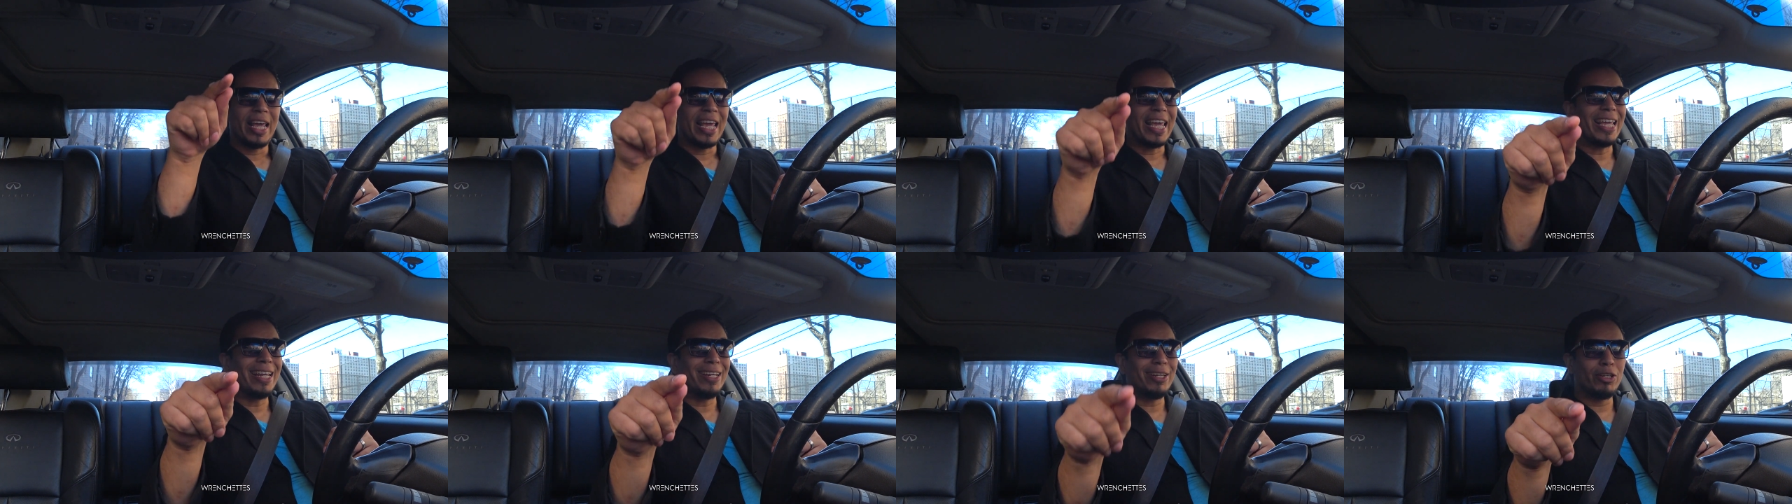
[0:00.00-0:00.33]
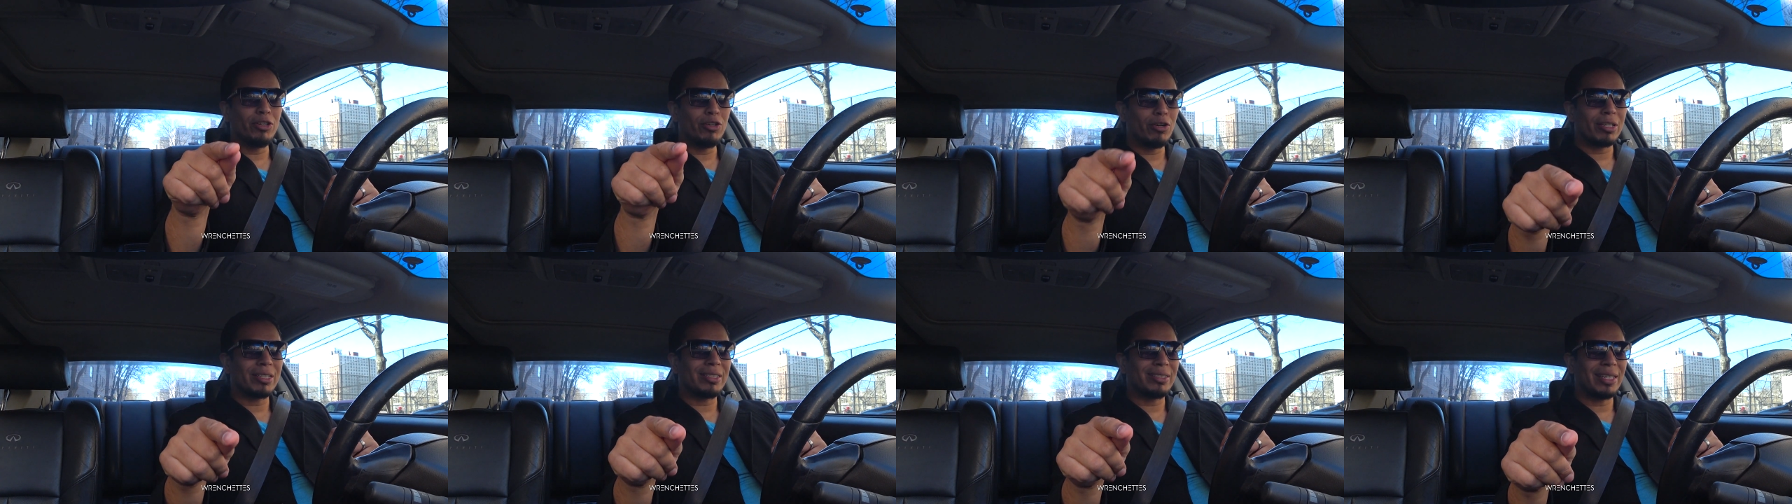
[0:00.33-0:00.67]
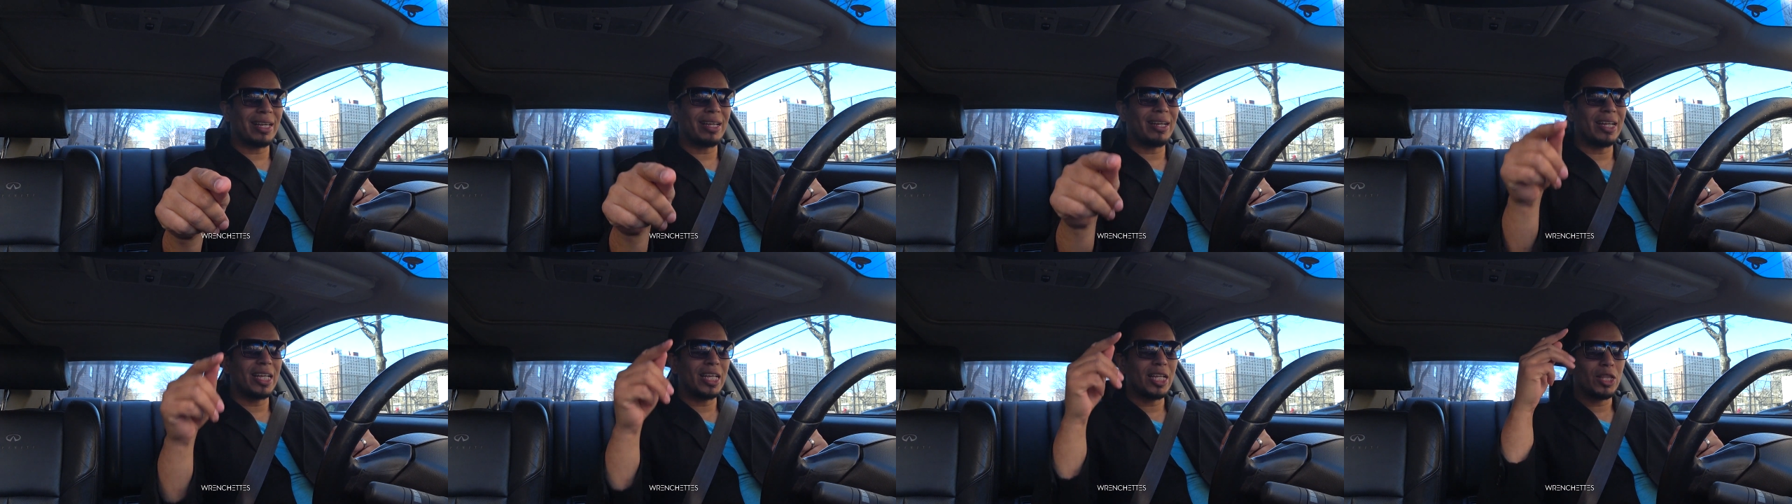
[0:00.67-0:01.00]
In New York
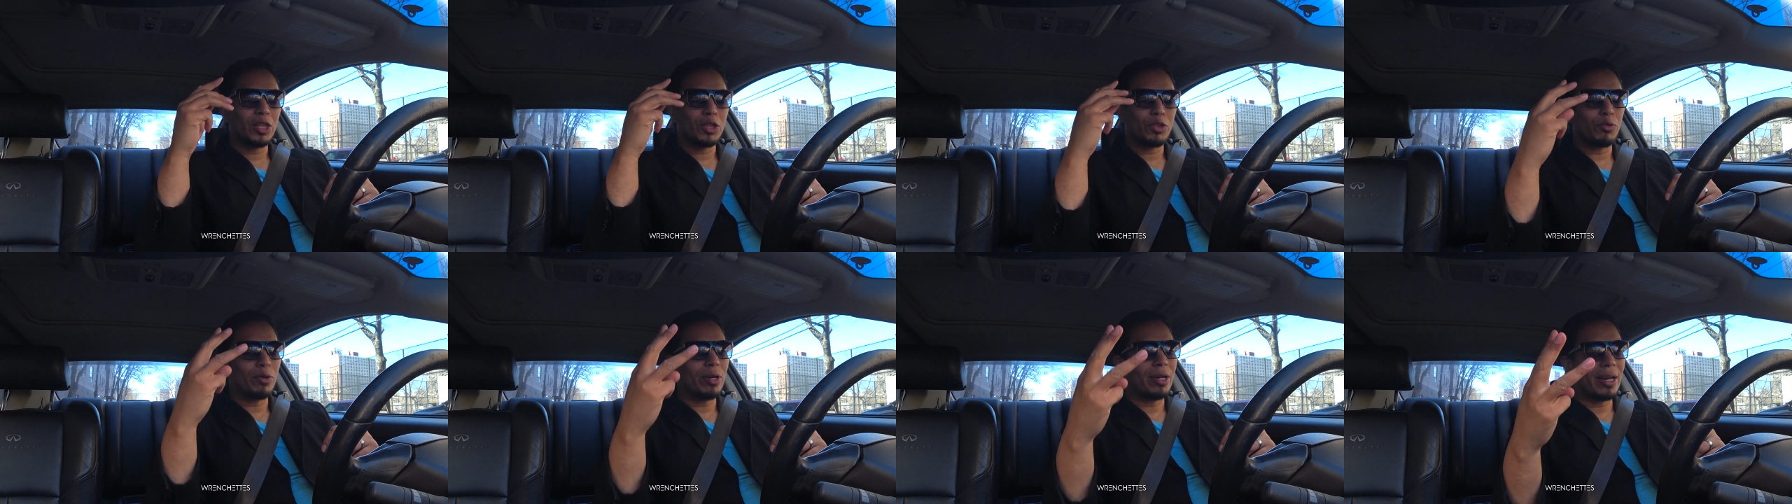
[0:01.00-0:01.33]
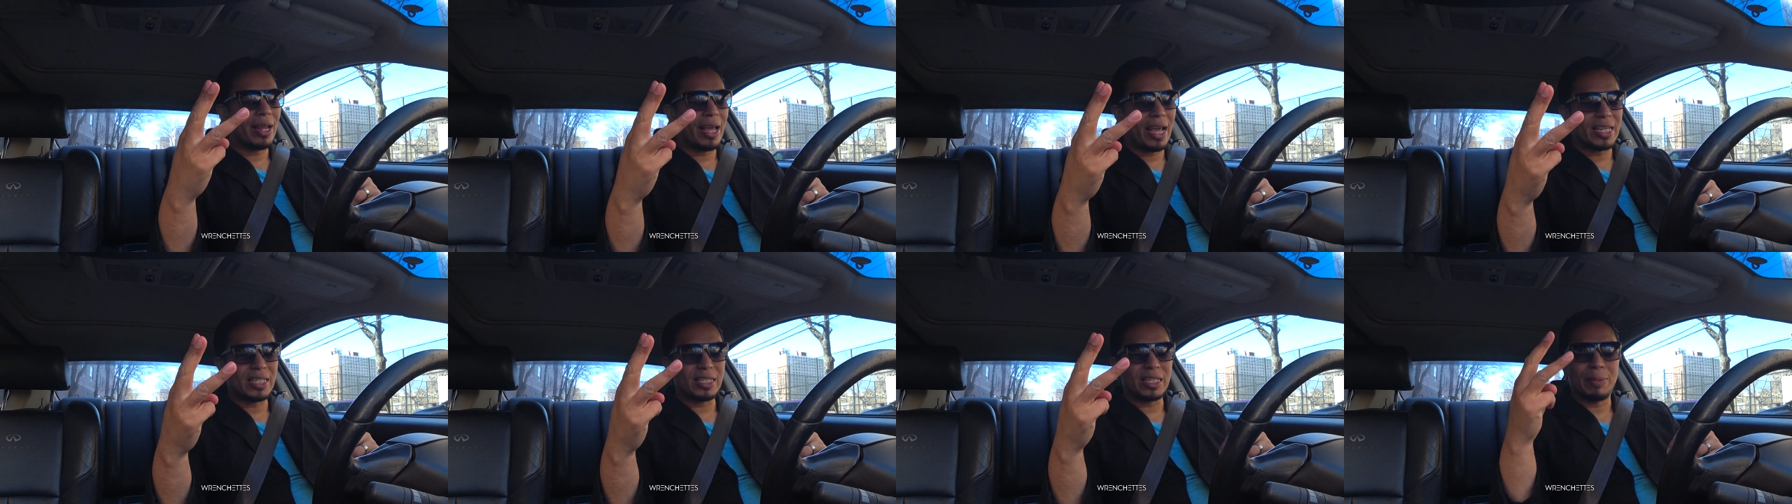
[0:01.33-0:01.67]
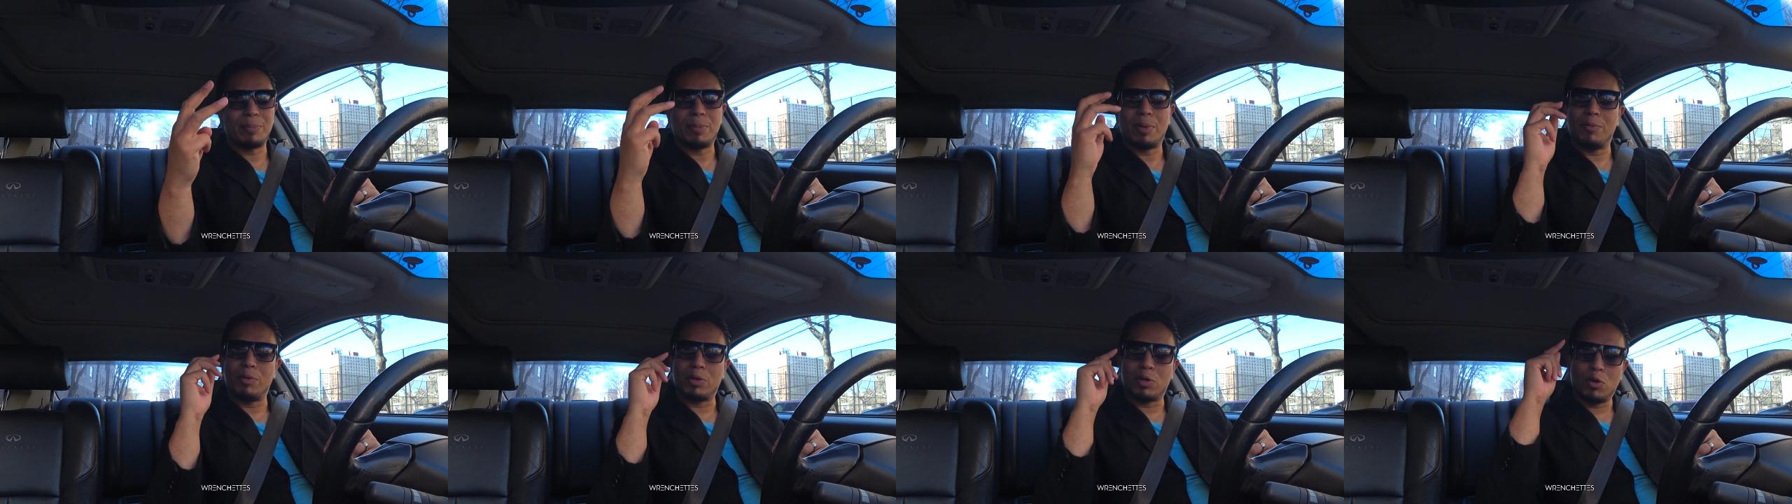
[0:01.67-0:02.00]
City, 3 days,
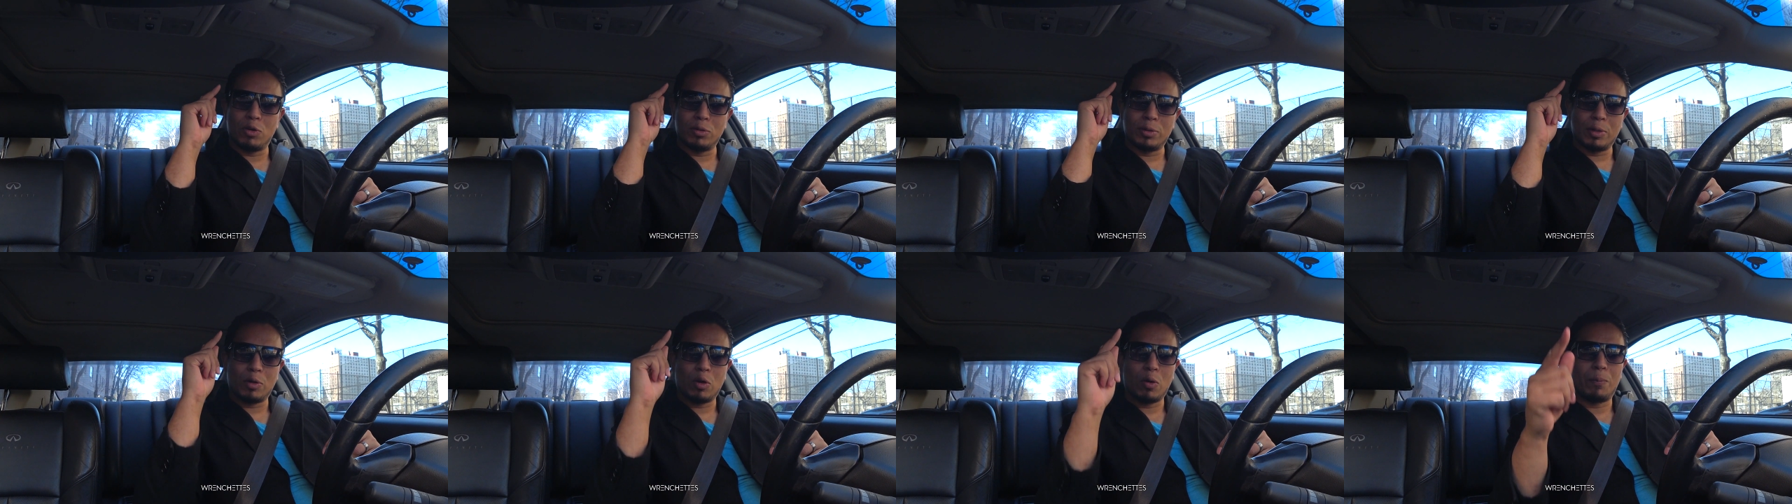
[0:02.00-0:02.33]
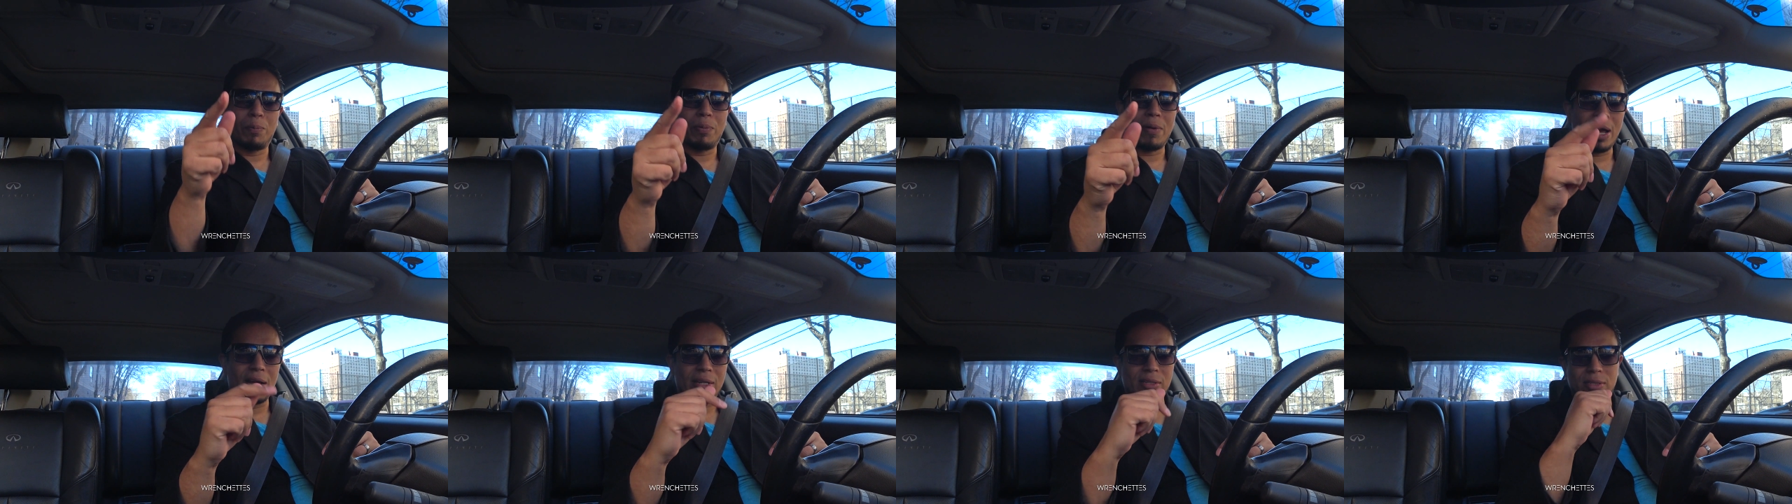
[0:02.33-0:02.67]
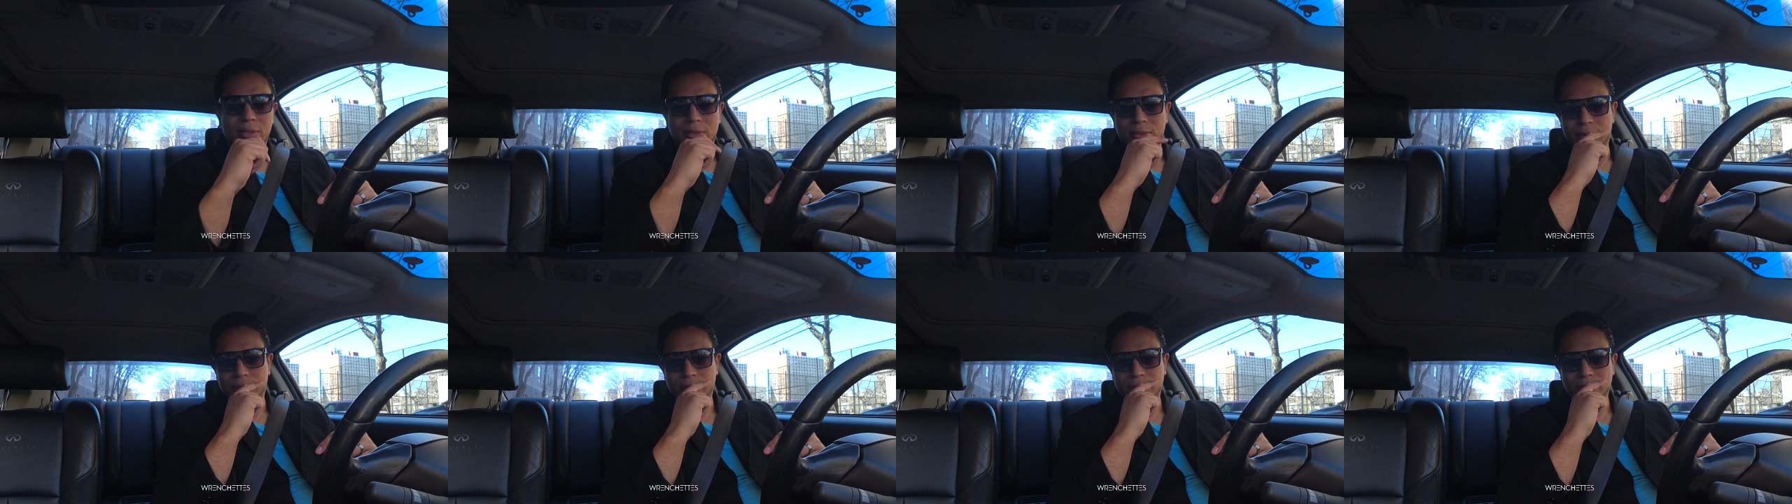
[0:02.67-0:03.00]
I'm gonna record the whole
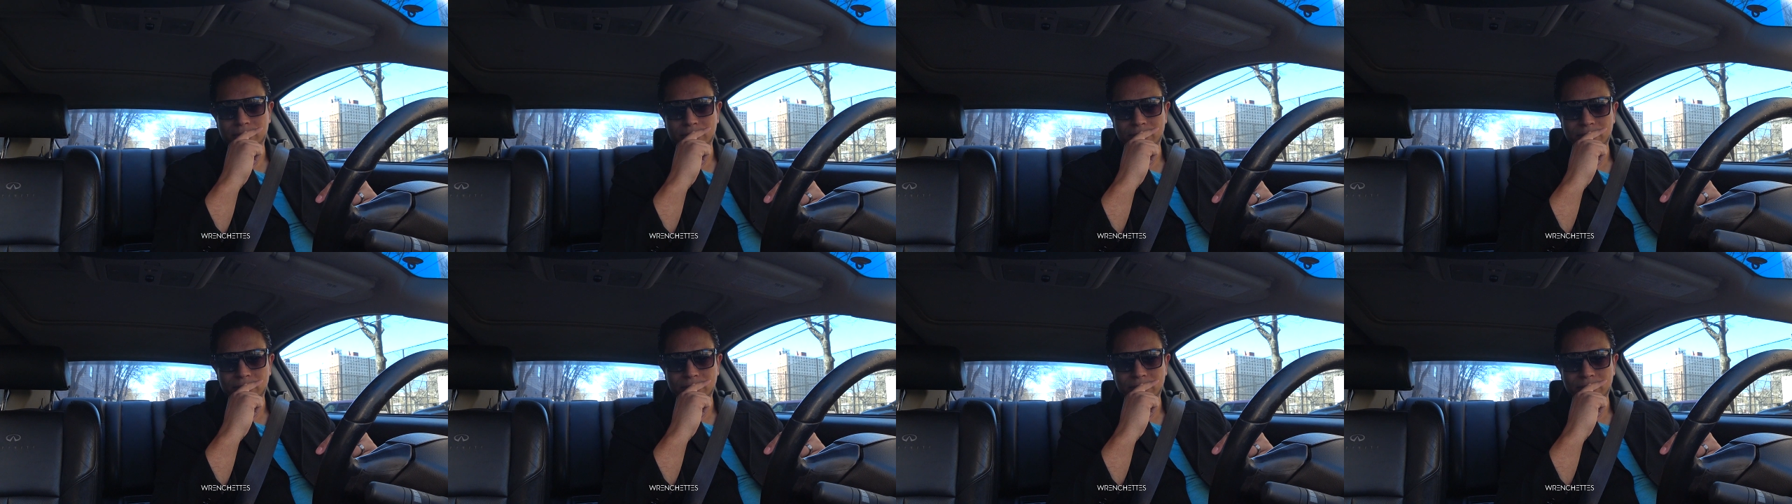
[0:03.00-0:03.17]
process.